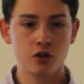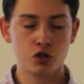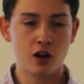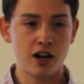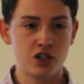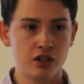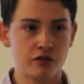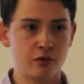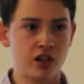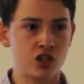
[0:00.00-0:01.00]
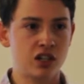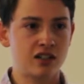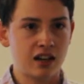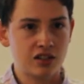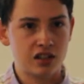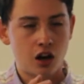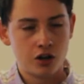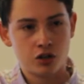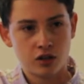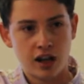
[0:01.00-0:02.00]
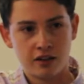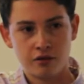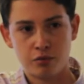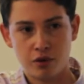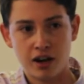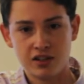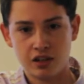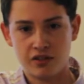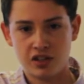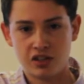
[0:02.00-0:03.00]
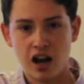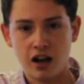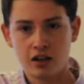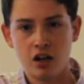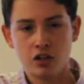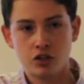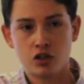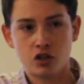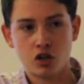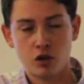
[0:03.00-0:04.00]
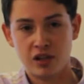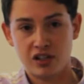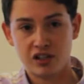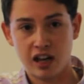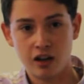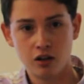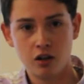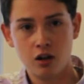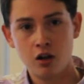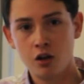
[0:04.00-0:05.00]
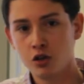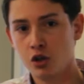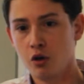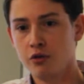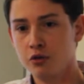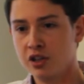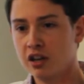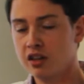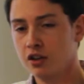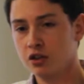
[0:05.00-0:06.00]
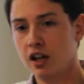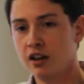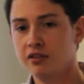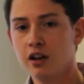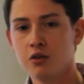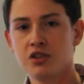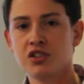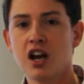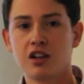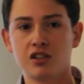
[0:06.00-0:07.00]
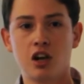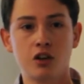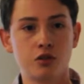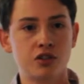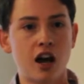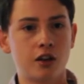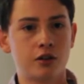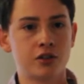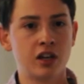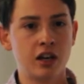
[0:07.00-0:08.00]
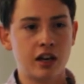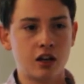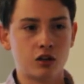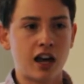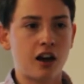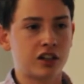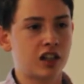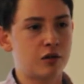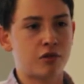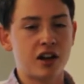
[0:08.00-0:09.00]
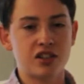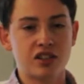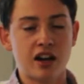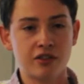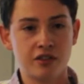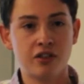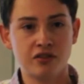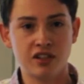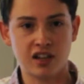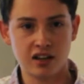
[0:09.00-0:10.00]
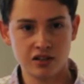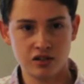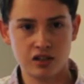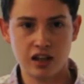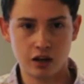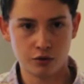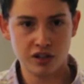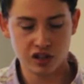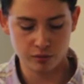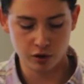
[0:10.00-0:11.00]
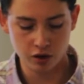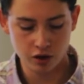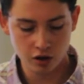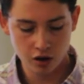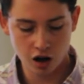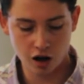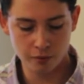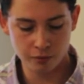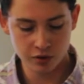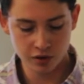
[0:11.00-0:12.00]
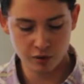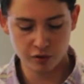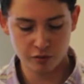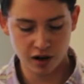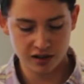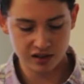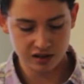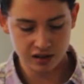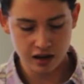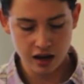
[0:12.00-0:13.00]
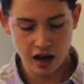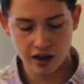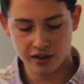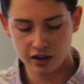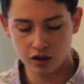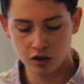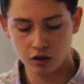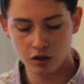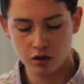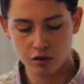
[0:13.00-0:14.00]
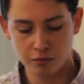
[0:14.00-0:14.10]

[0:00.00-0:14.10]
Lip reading: your strategy information, it takes the underlying price of the stock to determine a scale. So if you say the underlying value of the stock is $100, it'll calculate prices every 50 cents to get a reasonable number of prices, and then it'll